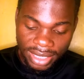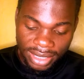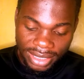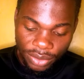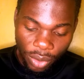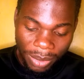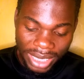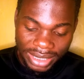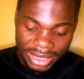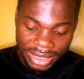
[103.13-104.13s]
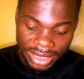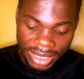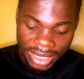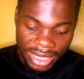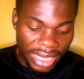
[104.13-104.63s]
This command
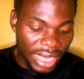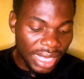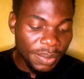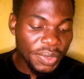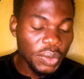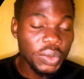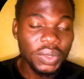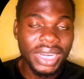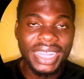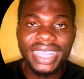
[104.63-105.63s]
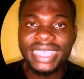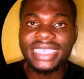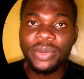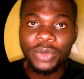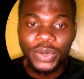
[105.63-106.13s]
helps you to clear the
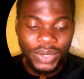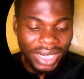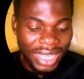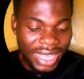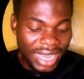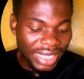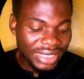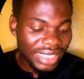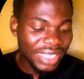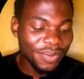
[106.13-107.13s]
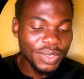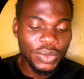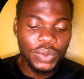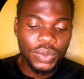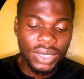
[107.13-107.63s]
terminal and gives
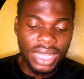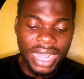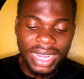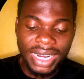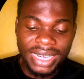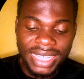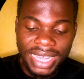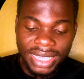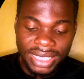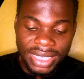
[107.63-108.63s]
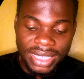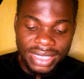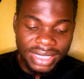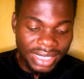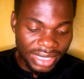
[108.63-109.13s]
you a clear
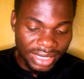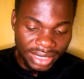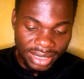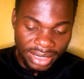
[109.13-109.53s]
screen.